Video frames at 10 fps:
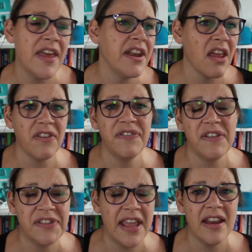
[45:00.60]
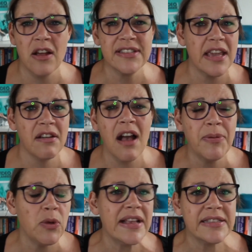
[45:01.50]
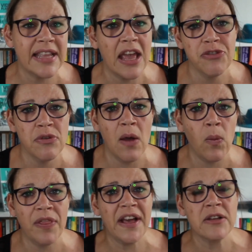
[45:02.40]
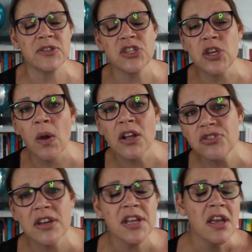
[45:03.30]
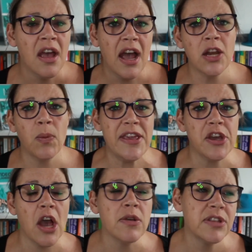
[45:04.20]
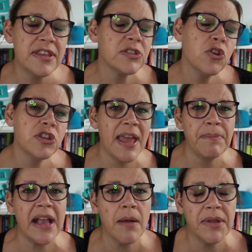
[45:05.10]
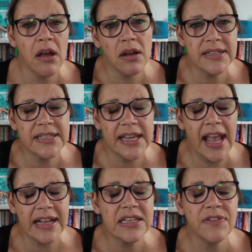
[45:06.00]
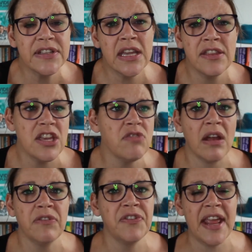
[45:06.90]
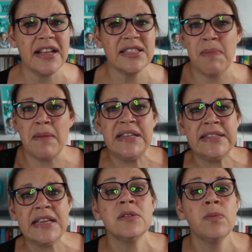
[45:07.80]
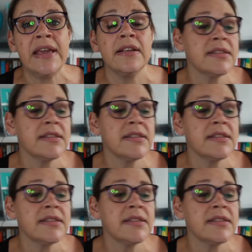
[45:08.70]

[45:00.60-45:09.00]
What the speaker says: another 50, and it'll take you a couple of weeks to get through that 1,200, and away you go. So this could then become a marketing activity that you run for the next maybe 6 weeks